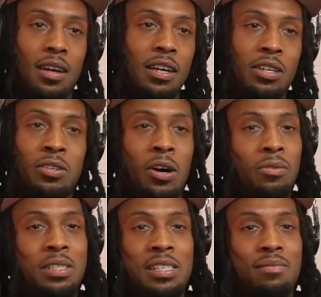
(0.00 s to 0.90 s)
you know,
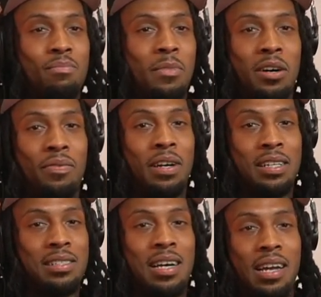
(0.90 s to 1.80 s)
just
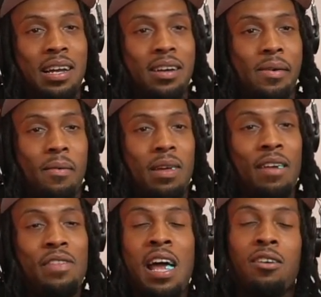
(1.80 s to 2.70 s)
motherfuckers like
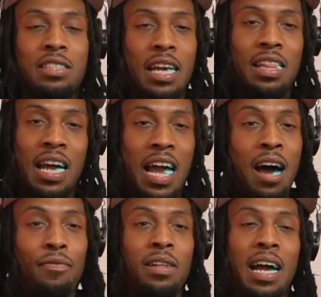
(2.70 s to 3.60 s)
if they don't stay like I
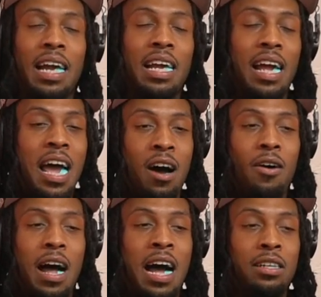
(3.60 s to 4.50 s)
feel like how
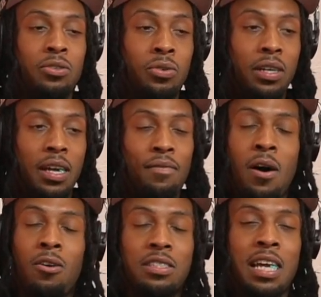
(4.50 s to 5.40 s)
I do it, if
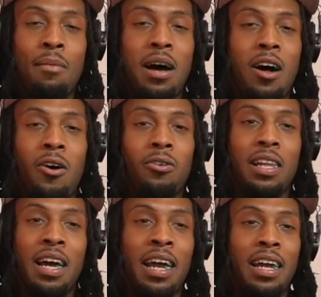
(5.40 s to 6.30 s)
I don't stay in my own
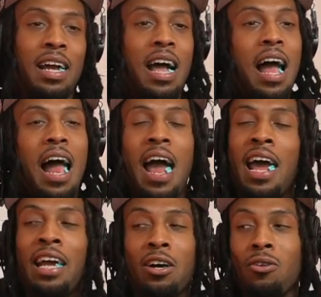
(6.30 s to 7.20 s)
lane, I
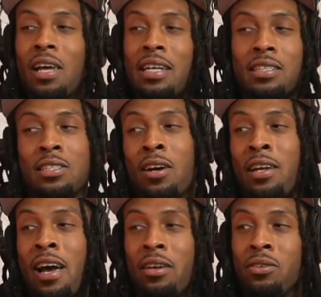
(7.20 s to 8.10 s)
ain't gonna like the
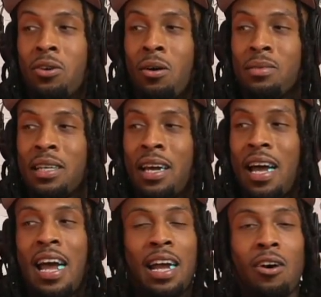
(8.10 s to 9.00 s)
turnout. You know what I'm saying?
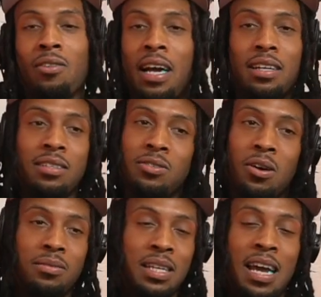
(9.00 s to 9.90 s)
I ain't gonna like, you know what
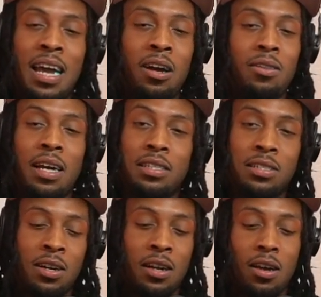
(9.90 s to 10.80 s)
I'm saying? I ain't gonna like the
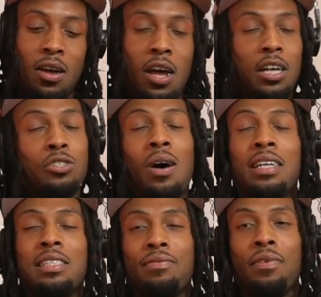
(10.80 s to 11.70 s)
turnout. So I
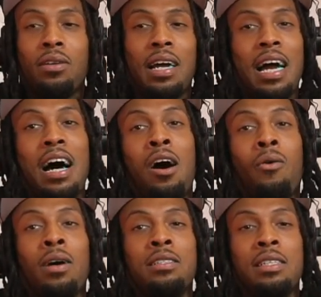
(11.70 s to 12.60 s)
just felt like I
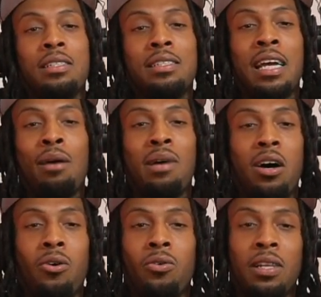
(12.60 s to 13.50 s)
always needed to stay in my own